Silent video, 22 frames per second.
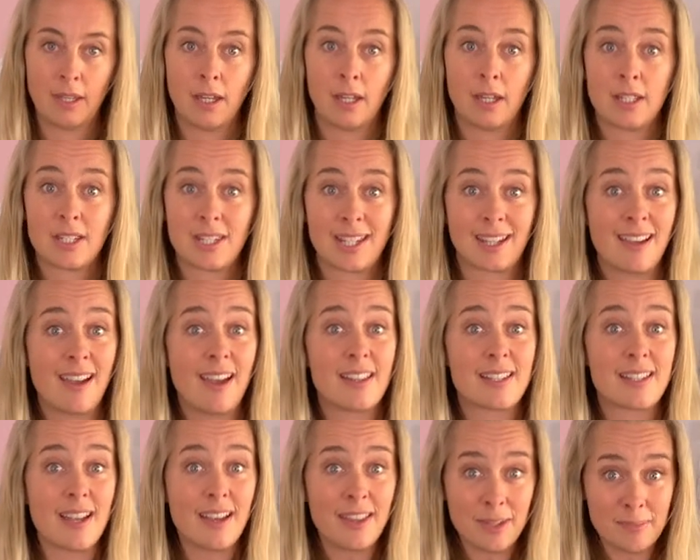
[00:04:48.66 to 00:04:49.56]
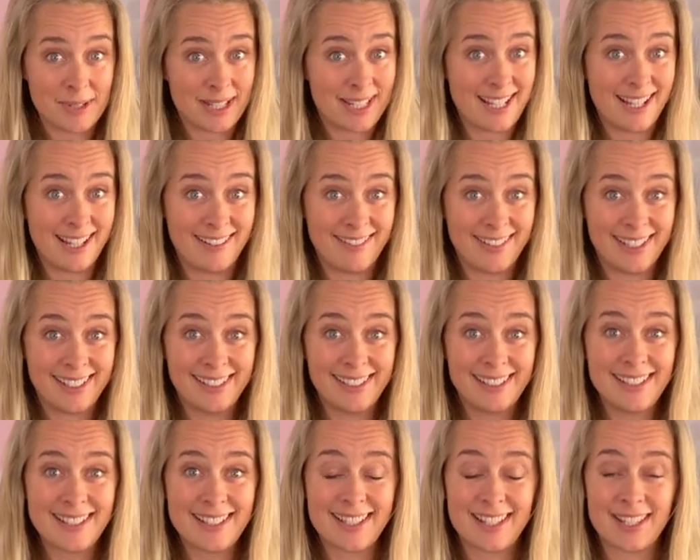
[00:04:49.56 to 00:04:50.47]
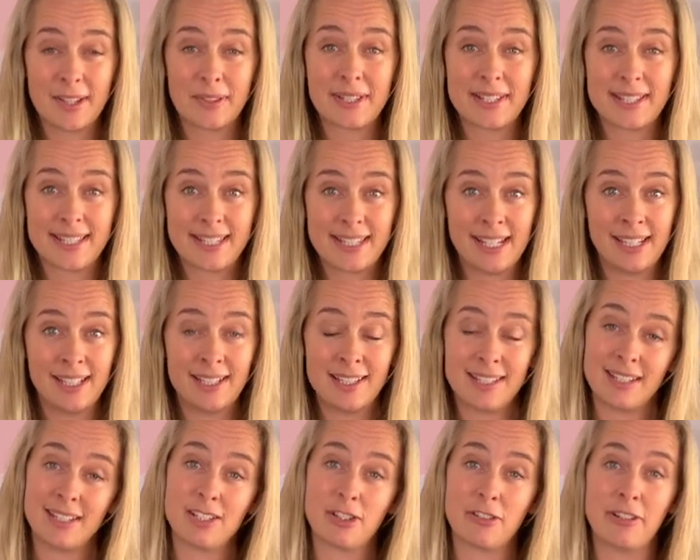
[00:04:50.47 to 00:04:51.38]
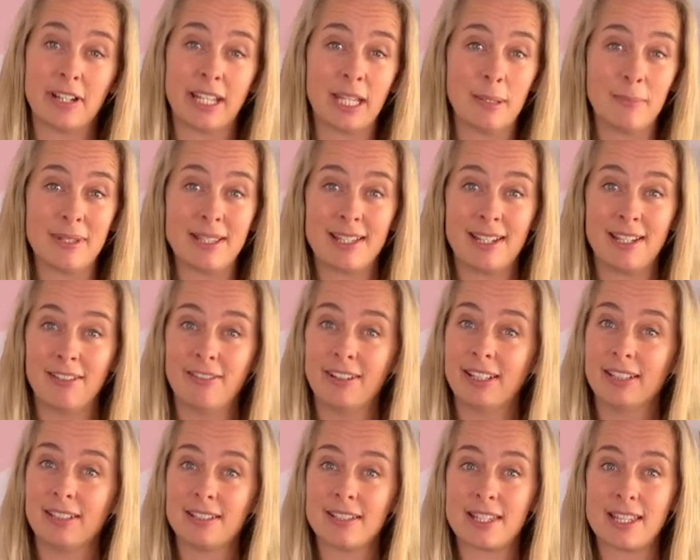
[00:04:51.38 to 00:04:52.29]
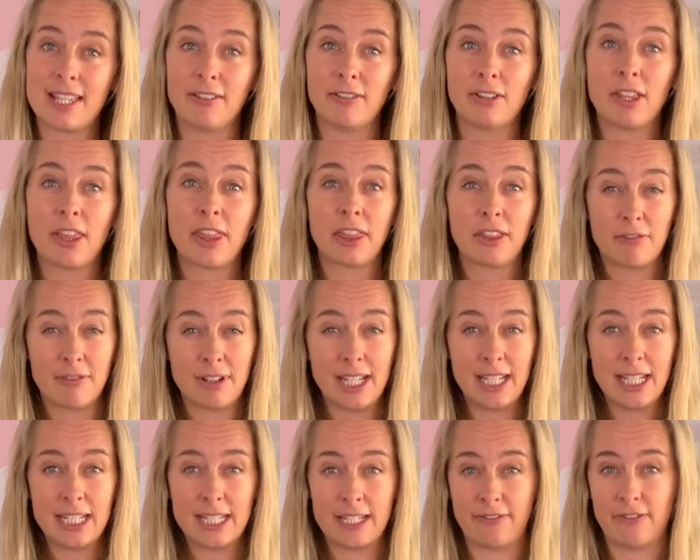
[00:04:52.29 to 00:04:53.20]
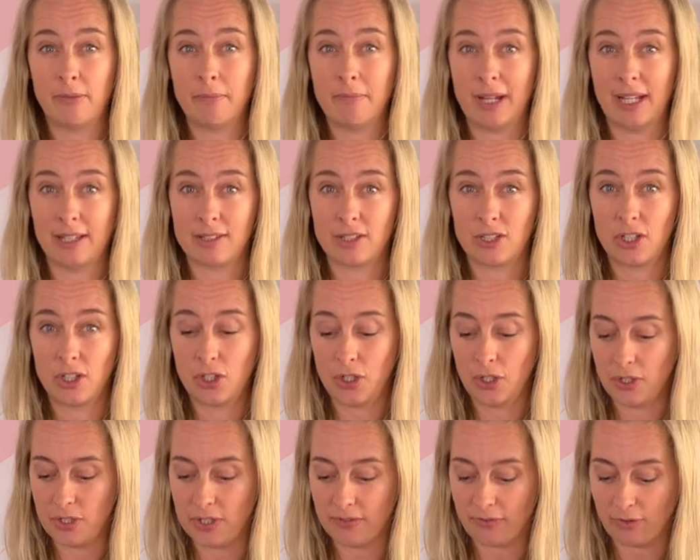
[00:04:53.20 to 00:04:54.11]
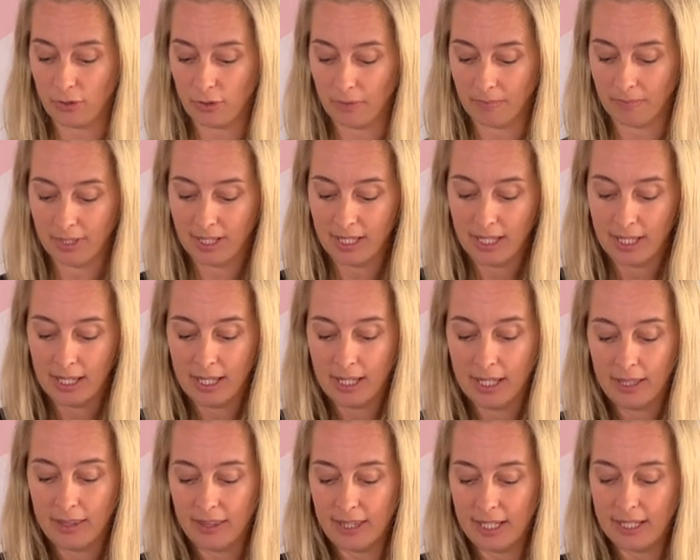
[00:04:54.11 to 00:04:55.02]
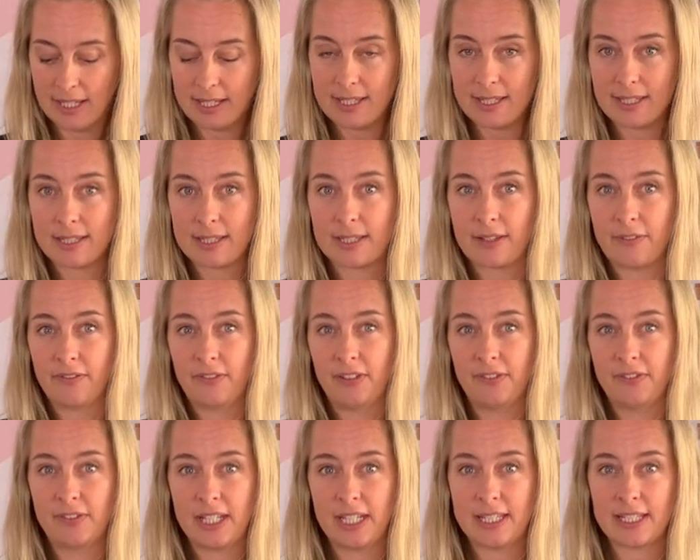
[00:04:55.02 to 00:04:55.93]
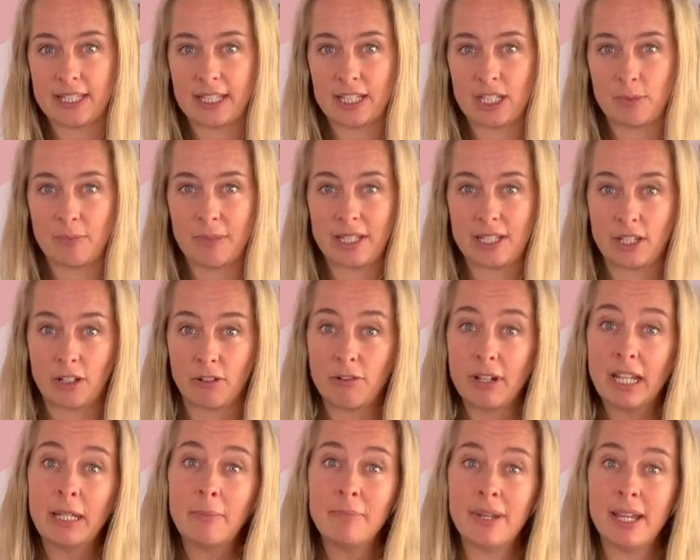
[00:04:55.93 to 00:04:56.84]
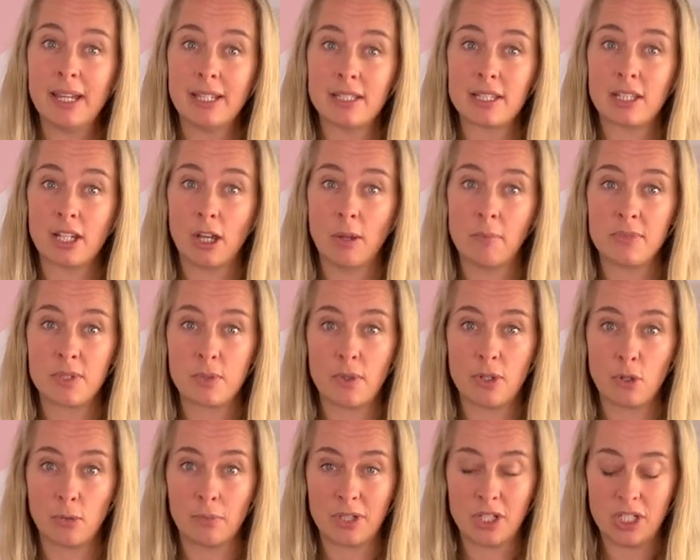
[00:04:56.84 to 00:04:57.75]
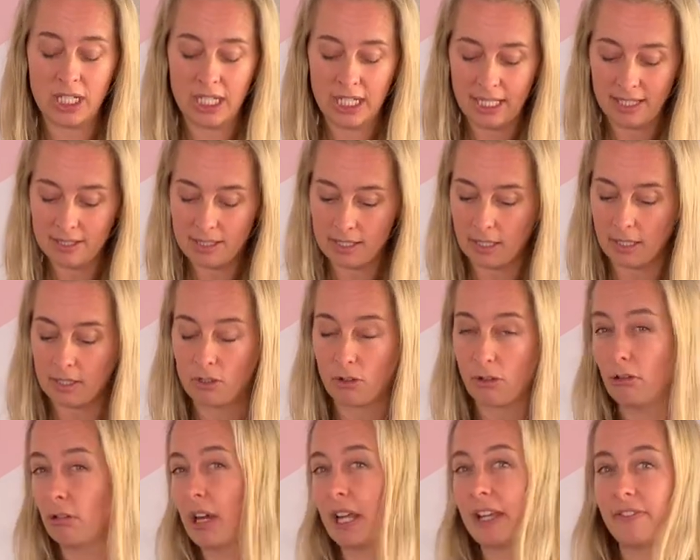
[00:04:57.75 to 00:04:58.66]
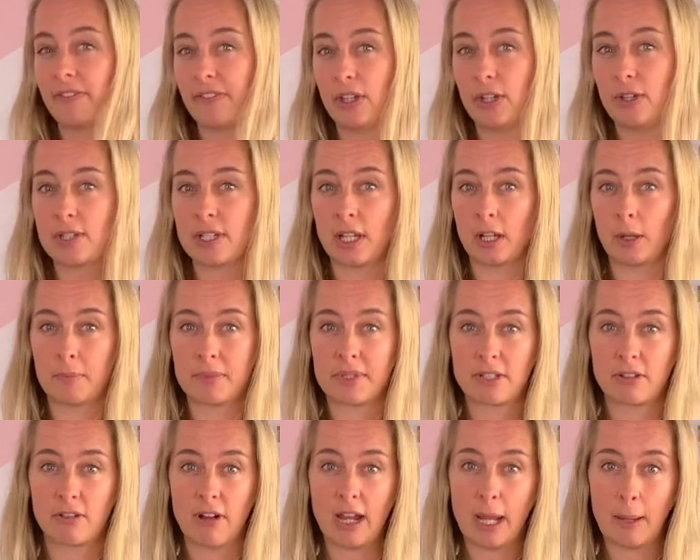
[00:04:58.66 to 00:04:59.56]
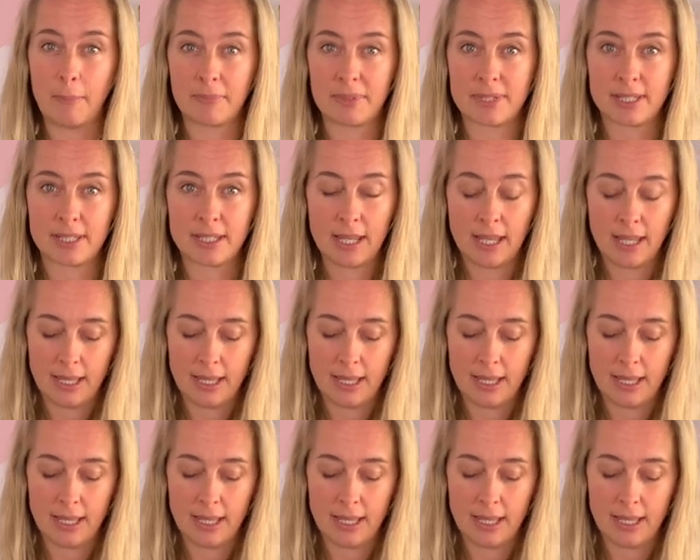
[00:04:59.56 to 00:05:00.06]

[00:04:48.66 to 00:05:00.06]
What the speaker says: To cut other materials, so the standard Cricut materials, there are 3 different mats to choose from. This 15 centimeter green mat comes with your machine, so it's great for using up scraps.